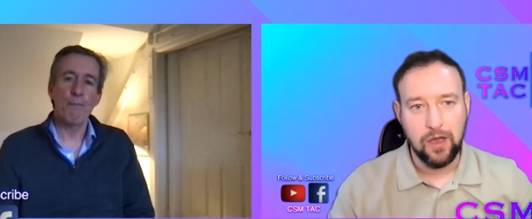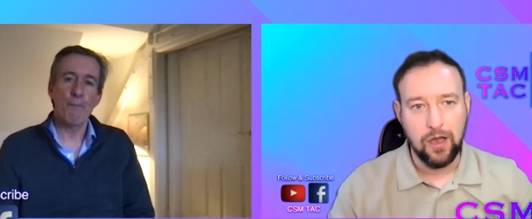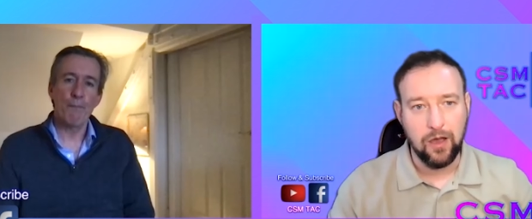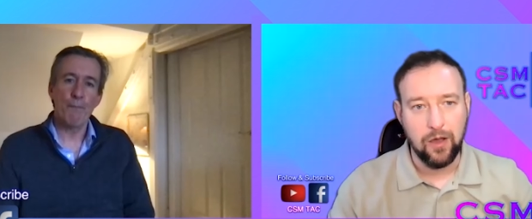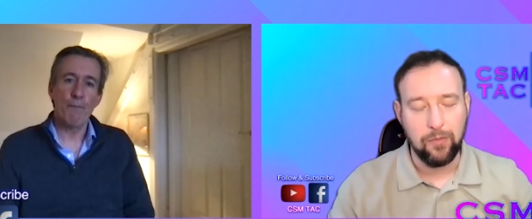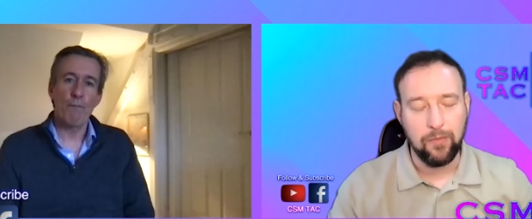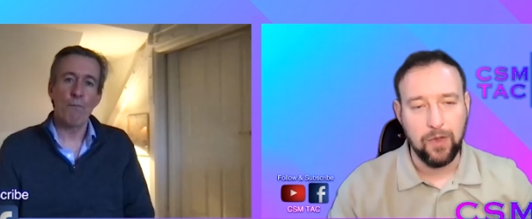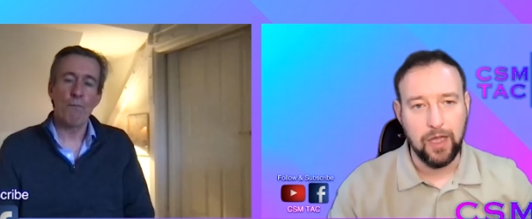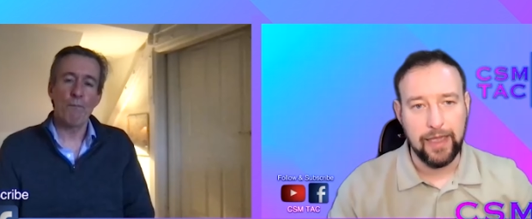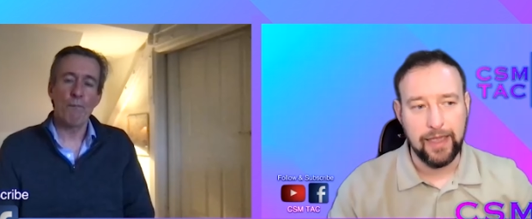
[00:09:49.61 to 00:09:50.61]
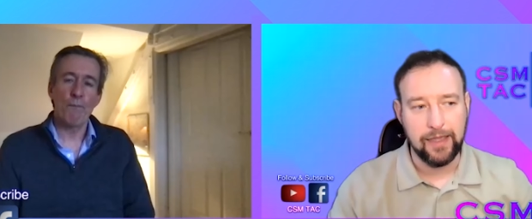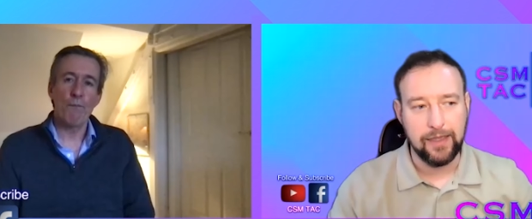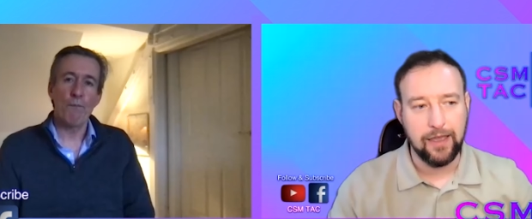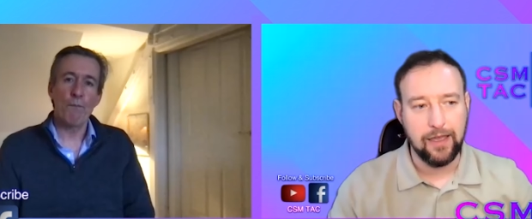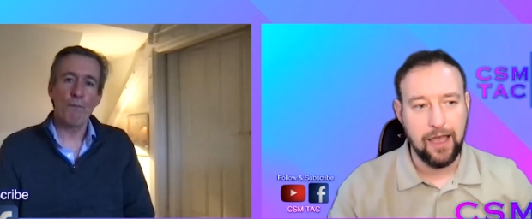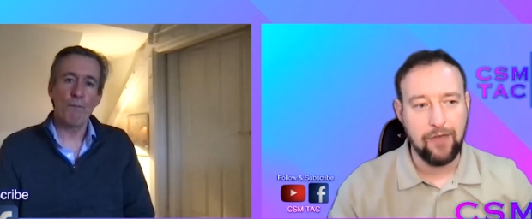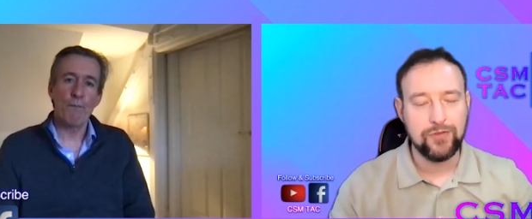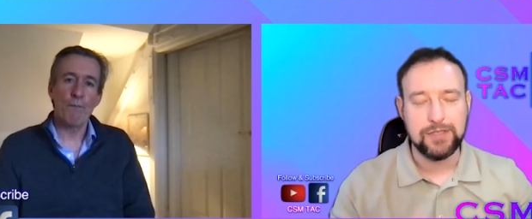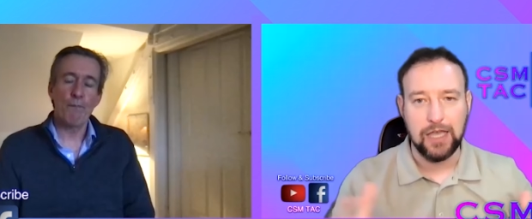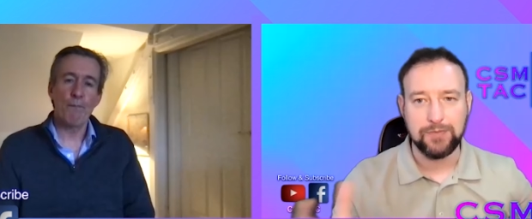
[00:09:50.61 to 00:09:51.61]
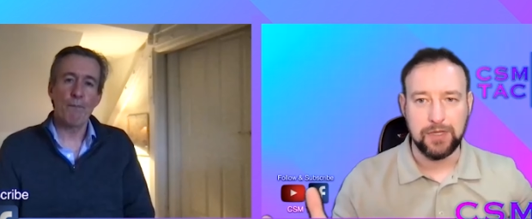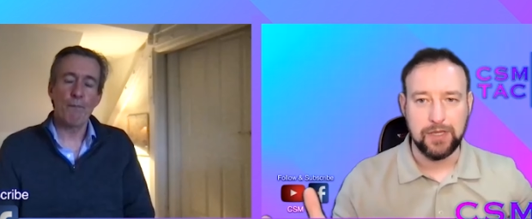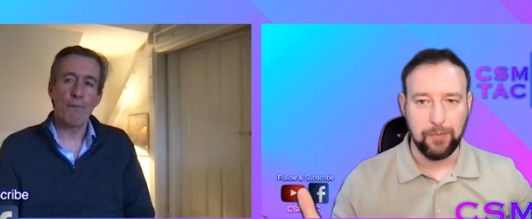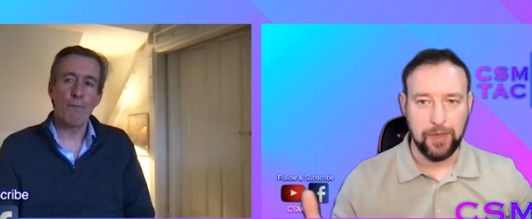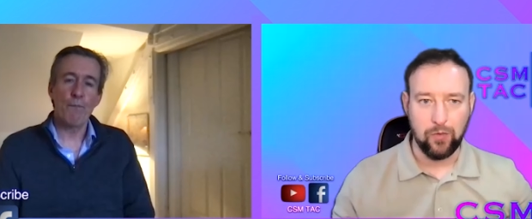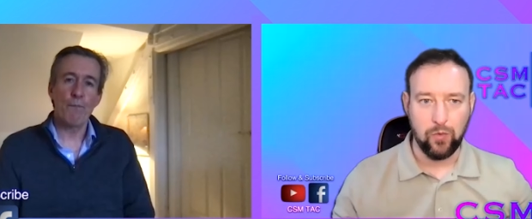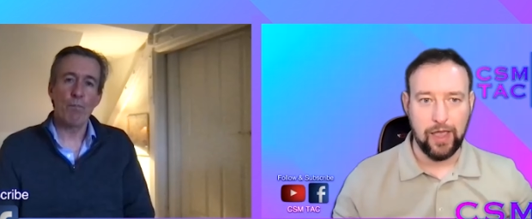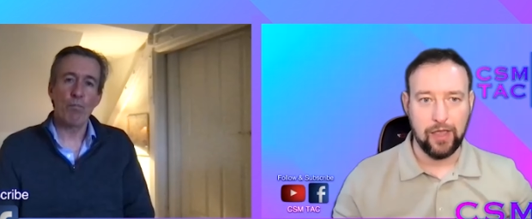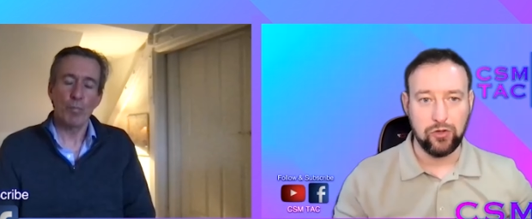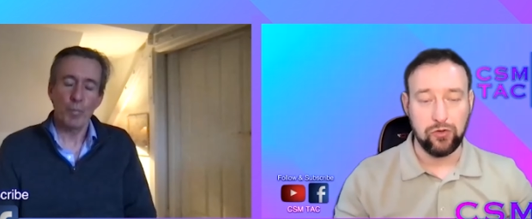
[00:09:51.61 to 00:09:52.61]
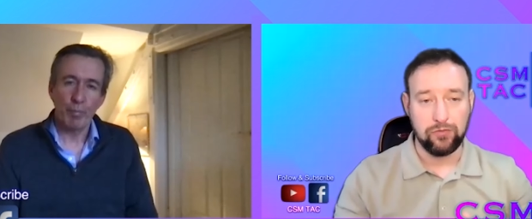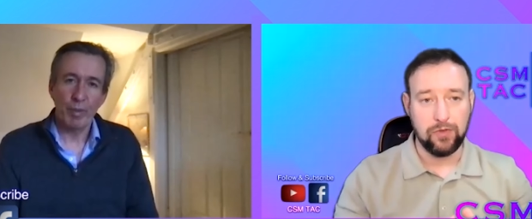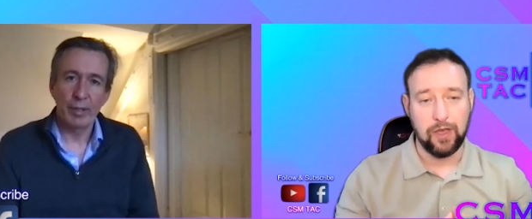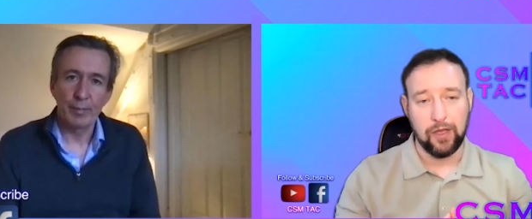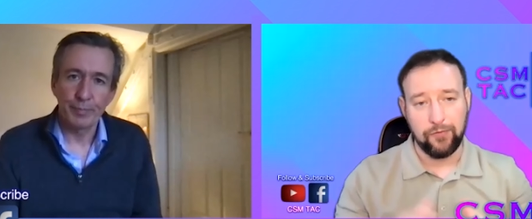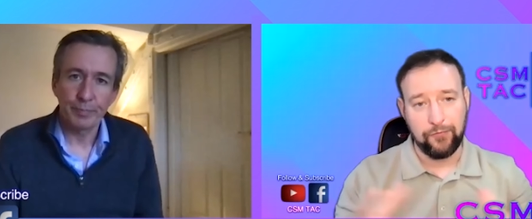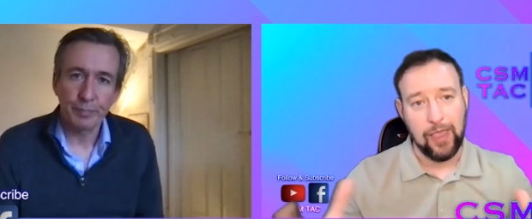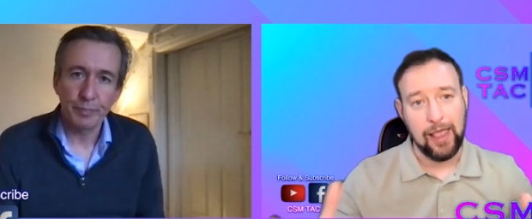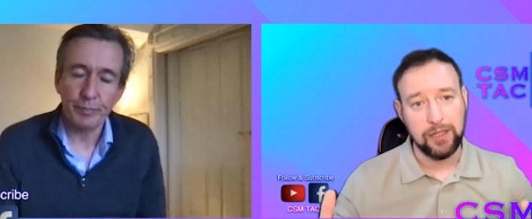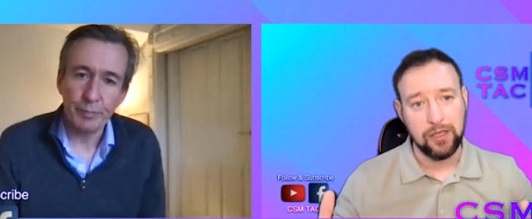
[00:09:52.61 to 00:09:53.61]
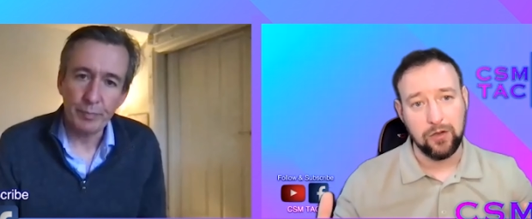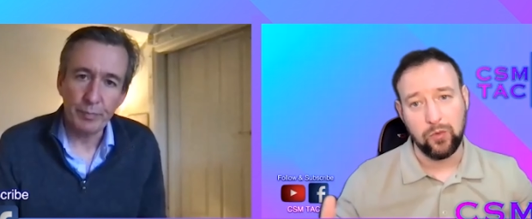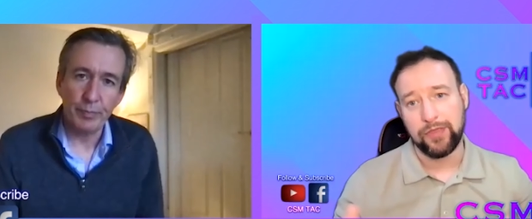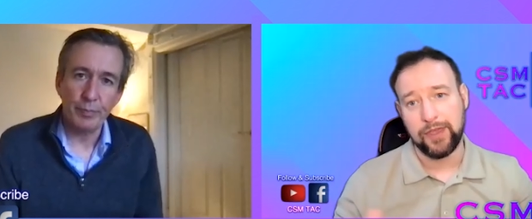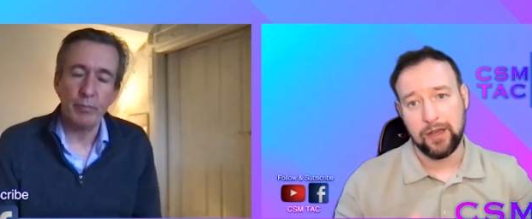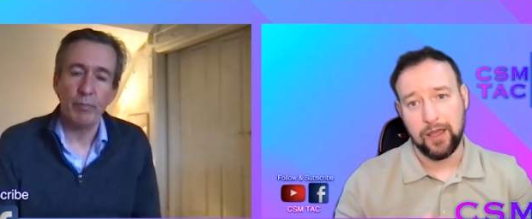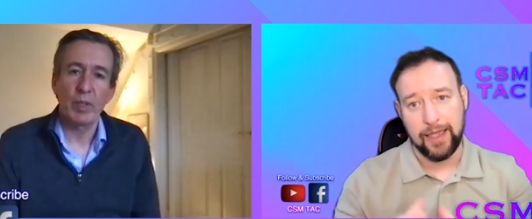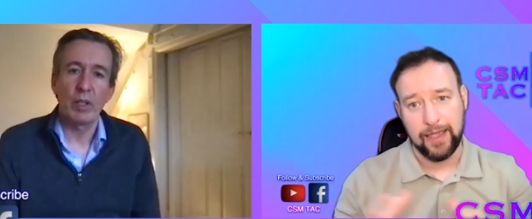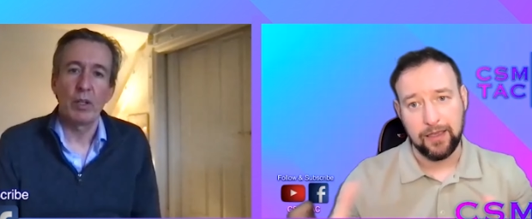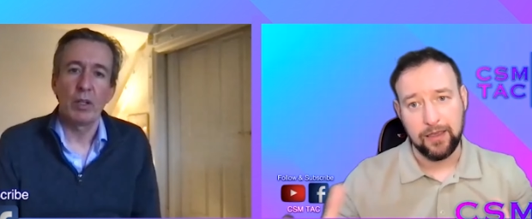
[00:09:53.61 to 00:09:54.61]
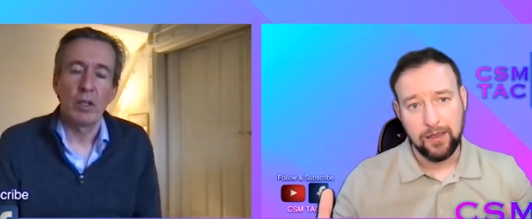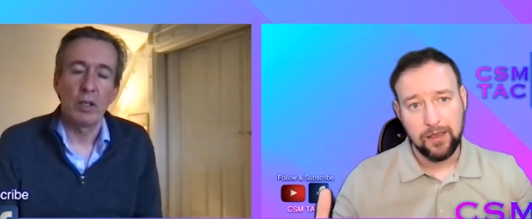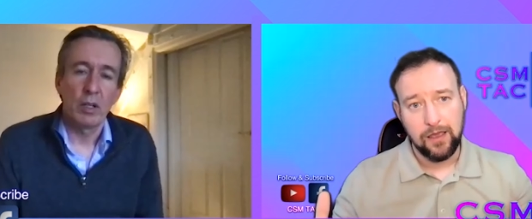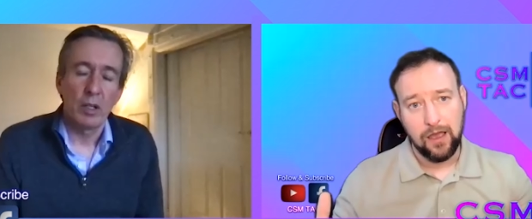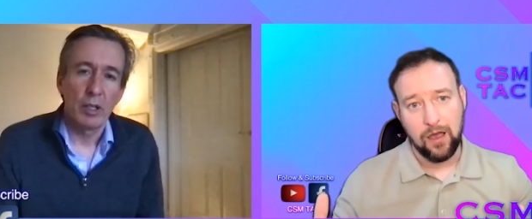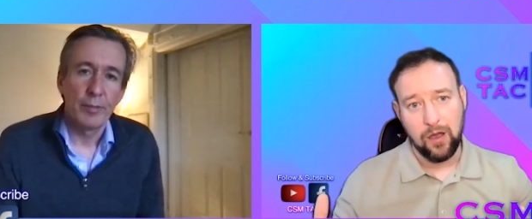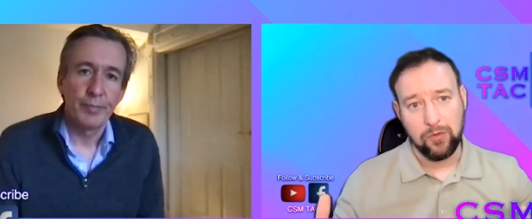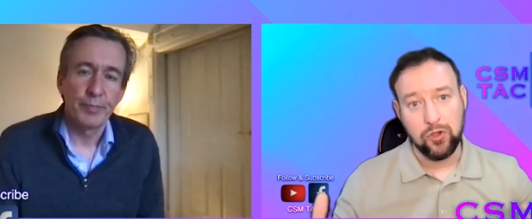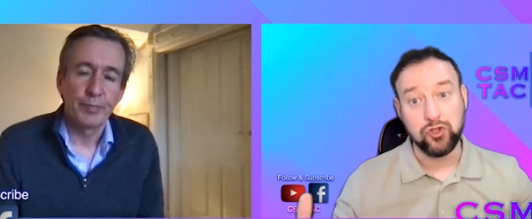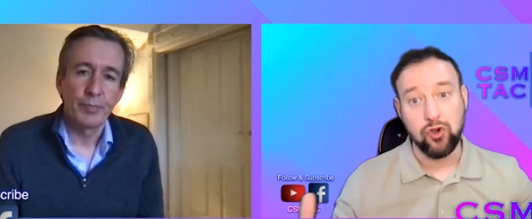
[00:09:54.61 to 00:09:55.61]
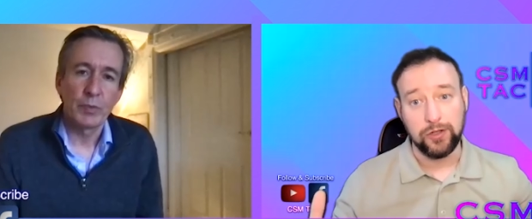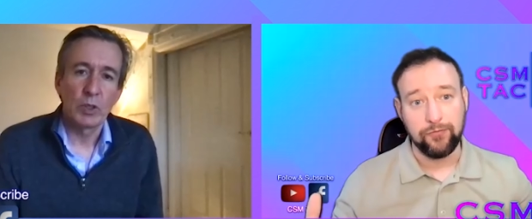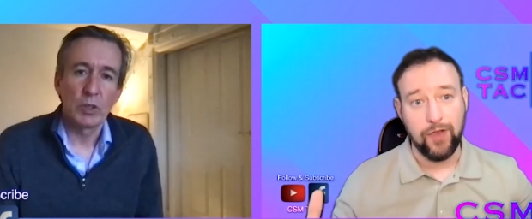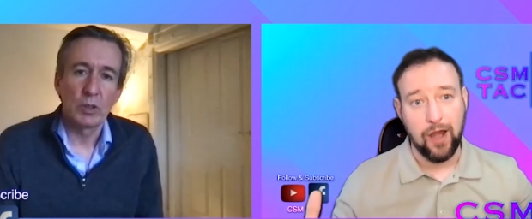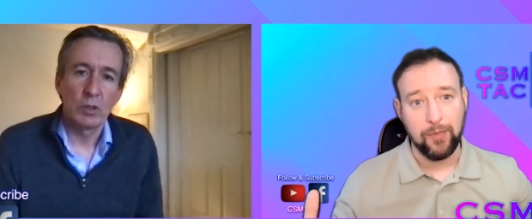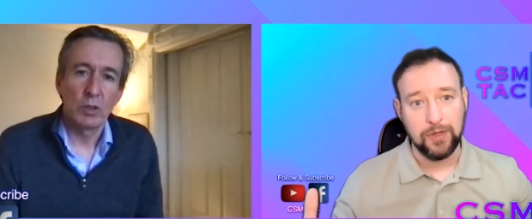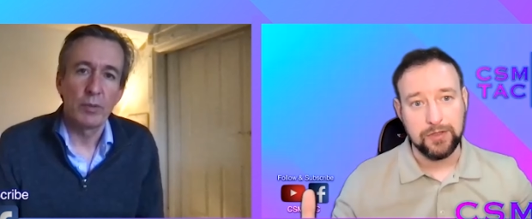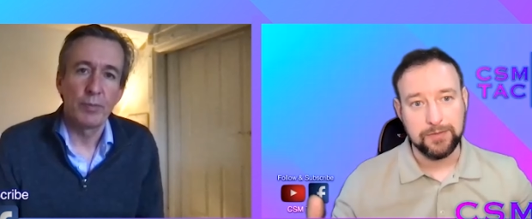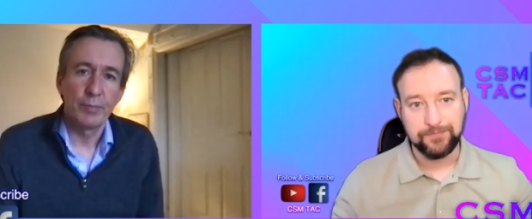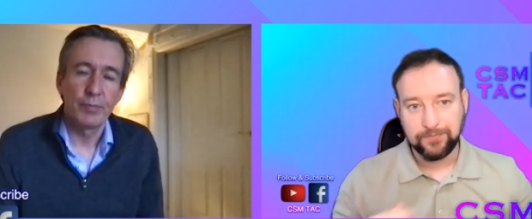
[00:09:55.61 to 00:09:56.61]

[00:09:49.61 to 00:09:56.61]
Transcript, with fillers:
Speaker 1: a advertisement campaign where you failure within a controlled environment.